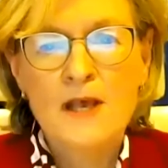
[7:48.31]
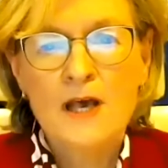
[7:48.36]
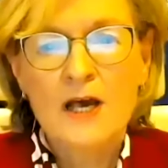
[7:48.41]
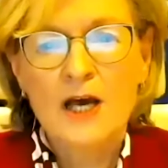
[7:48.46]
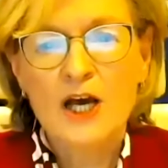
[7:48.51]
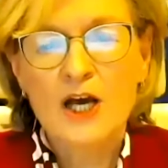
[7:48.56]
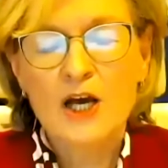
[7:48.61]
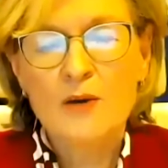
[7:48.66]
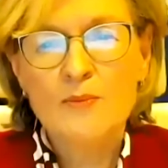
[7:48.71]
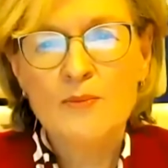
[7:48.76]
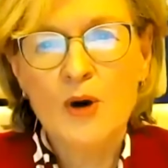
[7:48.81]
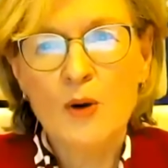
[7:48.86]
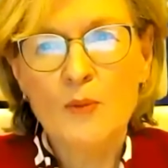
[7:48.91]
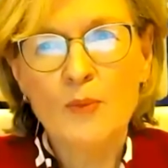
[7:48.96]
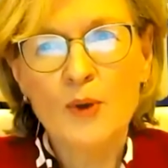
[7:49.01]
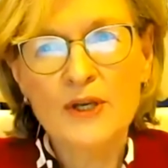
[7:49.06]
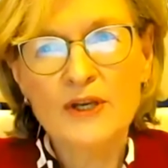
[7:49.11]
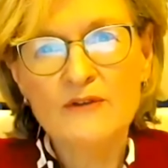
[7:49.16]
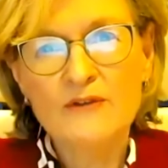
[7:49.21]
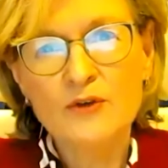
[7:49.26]

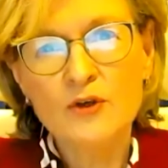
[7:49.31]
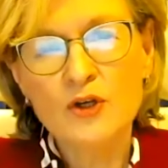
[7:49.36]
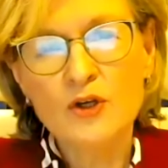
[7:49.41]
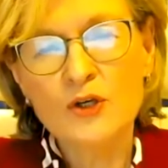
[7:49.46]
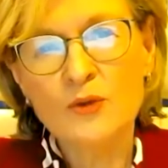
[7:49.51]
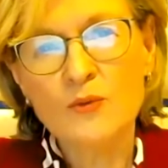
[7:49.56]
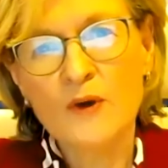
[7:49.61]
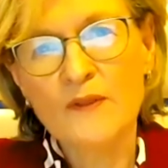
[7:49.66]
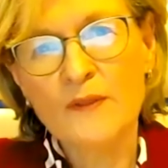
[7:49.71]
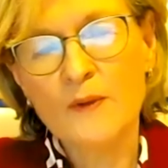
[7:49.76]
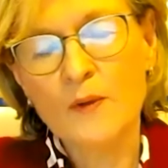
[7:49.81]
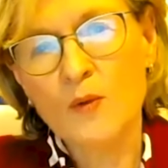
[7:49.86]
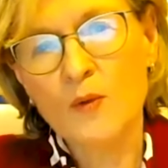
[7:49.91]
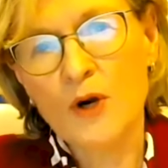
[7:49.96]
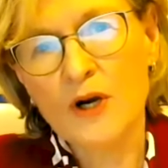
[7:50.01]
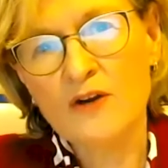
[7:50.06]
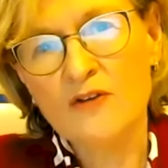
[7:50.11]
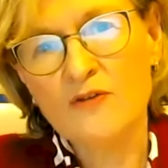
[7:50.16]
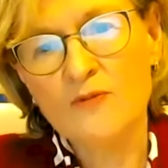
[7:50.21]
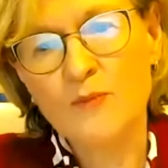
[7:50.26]
But if you look at what the
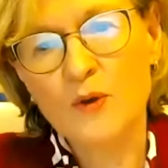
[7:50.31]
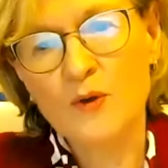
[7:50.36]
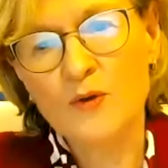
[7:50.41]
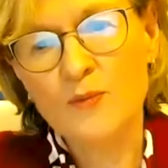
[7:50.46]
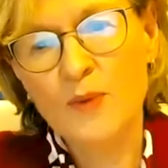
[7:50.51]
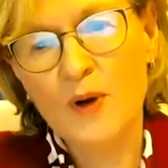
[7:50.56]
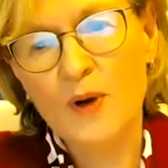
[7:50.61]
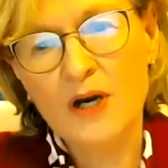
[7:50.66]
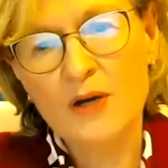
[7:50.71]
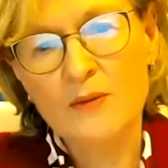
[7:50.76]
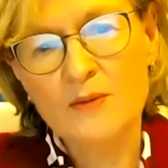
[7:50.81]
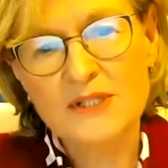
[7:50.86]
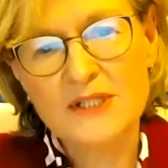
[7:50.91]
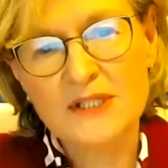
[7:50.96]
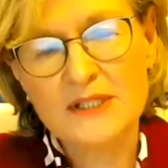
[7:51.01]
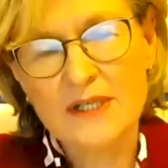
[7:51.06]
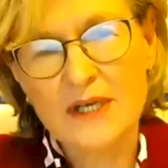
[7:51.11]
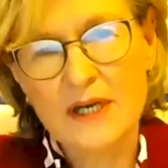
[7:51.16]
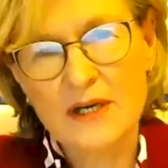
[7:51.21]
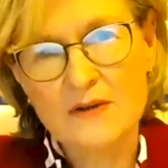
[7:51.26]
work of both Parliament
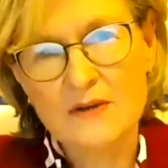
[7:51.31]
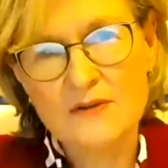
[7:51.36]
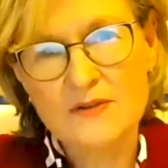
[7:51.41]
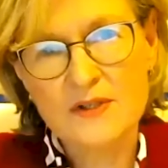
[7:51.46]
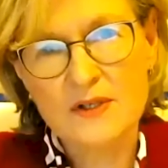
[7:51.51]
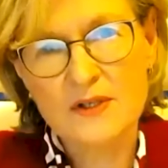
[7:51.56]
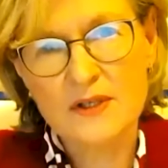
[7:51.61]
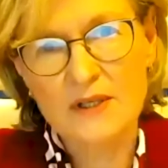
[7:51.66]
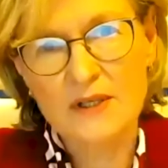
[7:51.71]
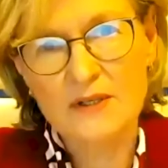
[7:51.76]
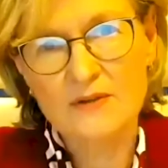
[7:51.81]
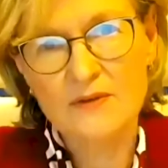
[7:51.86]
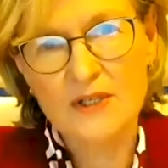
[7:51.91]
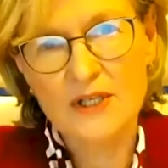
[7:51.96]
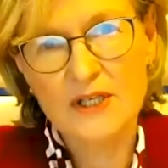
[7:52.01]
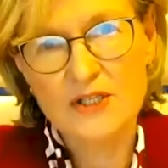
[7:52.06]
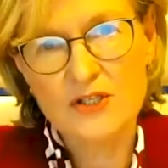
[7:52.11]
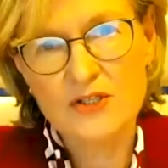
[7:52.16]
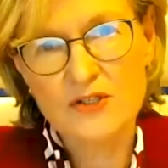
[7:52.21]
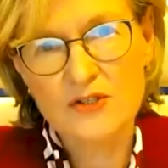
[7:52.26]
and Council in
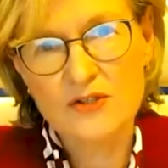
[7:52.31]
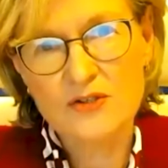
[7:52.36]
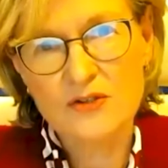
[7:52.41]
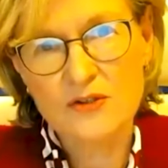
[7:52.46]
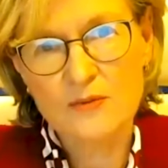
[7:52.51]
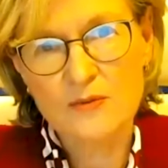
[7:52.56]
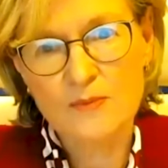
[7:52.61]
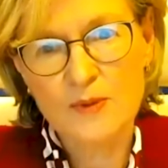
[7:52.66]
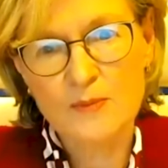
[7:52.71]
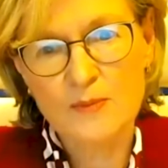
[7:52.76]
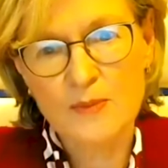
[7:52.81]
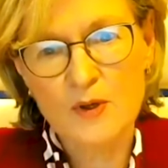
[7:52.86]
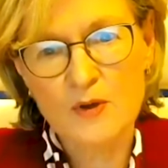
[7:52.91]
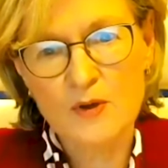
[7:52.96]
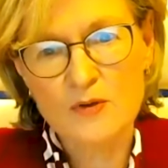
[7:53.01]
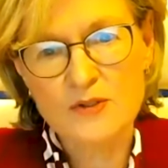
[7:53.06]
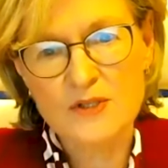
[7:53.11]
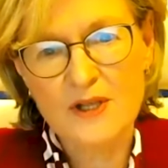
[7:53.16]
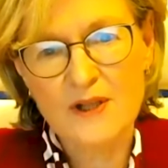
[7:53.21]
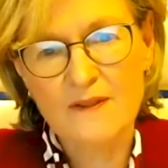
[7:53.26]
relation to the
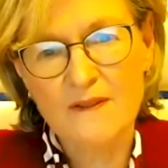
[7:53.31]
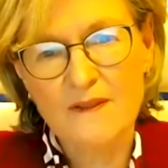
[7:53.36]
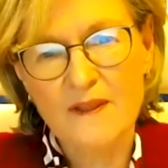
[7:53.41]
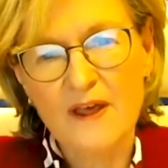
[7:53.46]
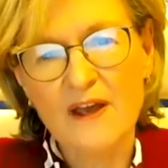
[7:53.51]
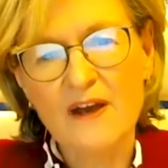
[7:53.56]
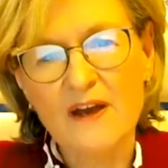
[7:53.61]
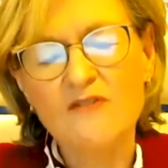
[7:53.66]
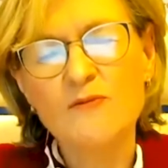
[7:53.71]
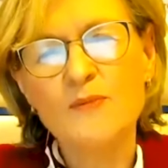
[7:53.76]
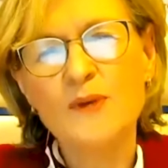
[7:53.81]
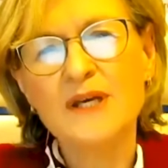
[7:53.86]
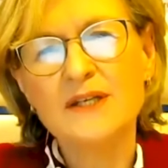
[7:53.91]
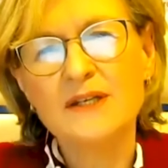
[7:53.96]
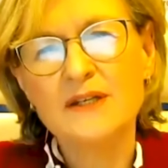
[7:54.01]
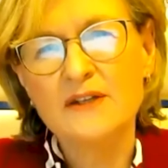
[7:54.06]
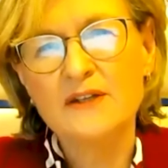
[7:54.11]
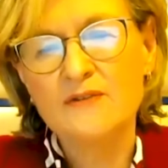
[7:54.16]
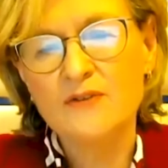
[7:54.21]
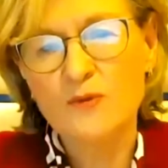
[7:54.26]
proposal, they have made
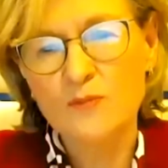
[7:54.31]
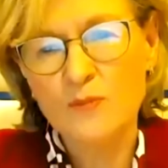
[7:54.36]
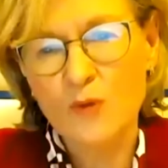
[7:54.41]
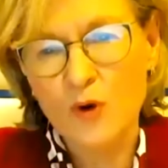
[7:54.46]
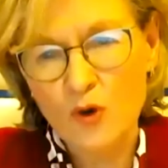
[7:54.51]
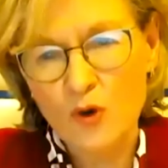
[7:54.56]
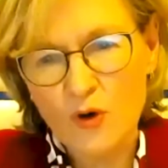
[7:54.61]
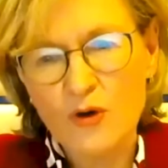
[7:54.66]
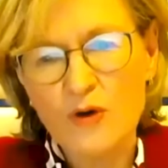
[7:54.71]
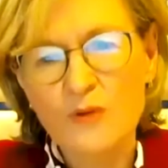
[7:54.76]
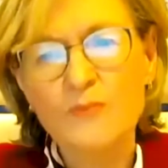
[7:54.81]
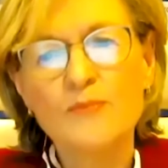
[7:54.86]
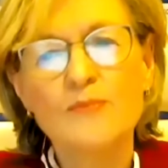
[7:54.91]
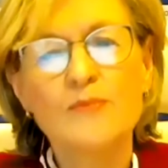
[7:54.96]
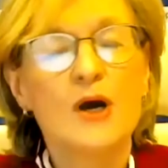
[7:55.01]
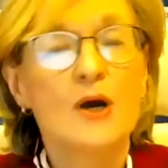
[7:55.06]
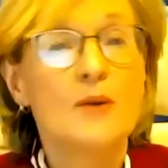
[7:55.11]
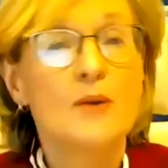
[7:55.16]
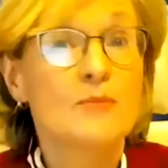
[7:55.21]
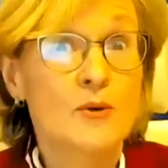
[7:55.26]
it even more
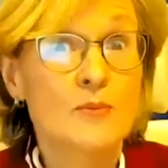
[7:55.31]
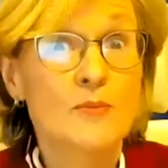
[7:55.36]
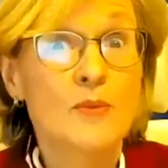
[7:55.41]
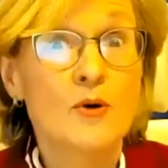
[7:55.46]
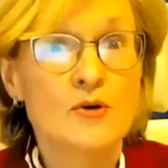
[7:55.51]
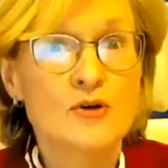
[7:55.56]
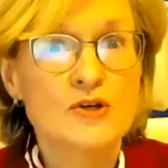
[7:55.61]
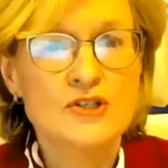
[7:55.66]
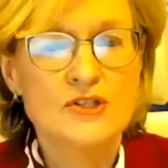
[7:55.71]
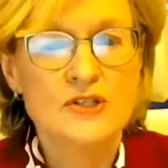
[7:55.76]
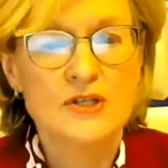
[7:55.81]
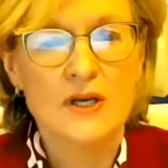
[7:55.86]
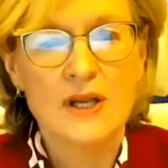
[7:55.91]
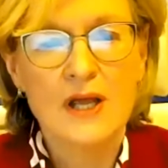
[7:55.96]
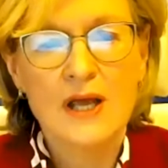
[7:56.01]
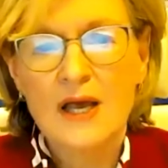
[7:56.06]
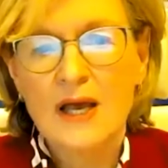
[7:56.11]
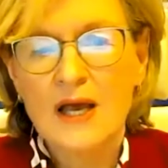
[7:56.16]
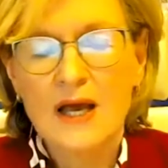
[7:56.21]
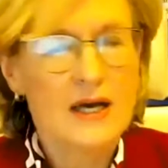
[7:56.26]
proportional,
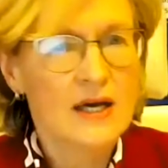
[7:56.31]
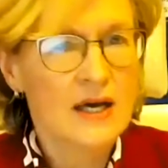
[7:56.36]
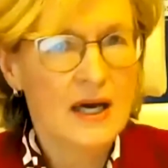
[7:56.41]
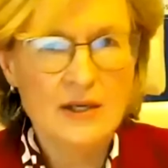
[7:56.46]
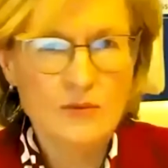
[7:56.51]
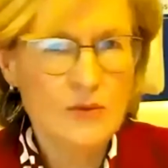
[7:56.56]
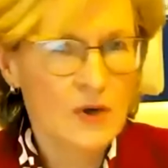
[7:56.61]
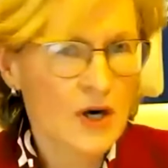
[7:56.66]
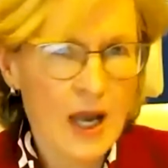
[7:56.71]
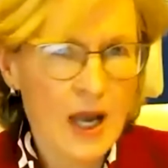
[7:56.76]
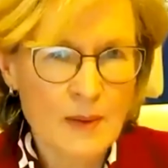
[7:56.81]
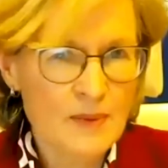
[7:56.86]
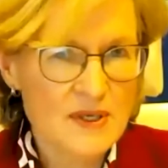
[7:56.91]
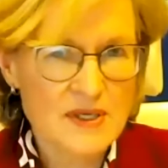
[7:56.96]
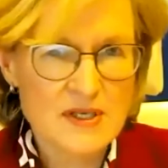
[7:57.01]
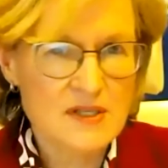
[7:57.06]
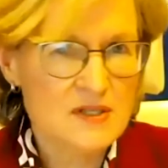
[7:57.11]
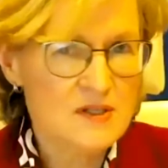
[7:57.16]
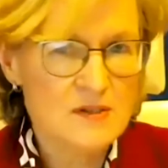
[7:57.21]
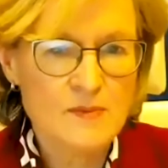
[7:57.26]
and we're happy
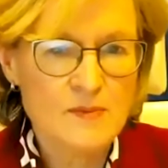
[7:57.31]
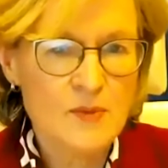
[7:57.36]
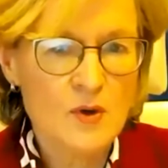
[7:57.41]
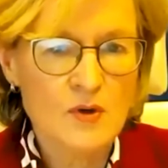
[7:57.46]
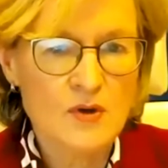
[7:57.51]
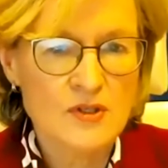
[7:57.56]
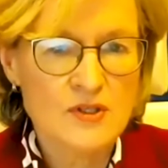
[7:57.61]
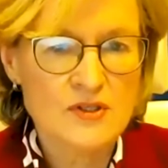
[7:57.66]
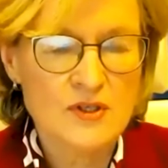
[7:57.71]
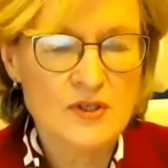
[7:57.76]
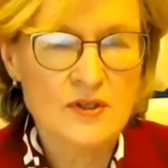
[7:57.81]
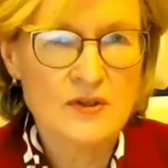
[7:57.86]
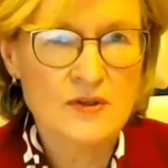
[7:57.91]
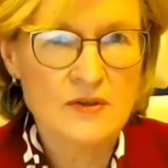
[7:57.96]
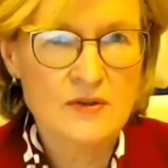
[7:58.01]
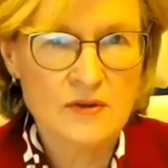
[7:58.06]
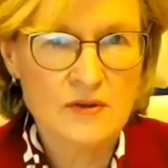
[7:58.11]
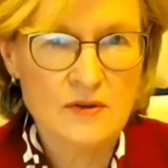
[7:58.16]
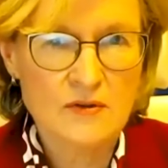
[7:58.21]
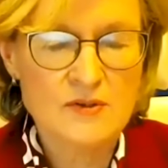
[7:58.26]
to support
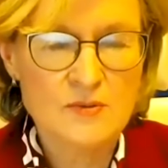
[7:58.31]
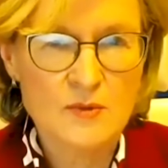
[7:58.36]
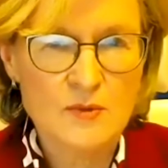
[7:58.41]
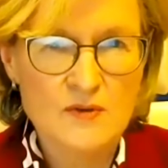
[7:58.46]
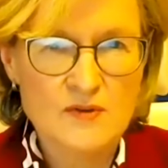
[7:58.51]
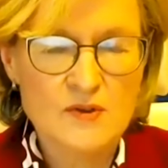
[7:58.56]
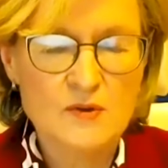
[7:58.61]
those moves.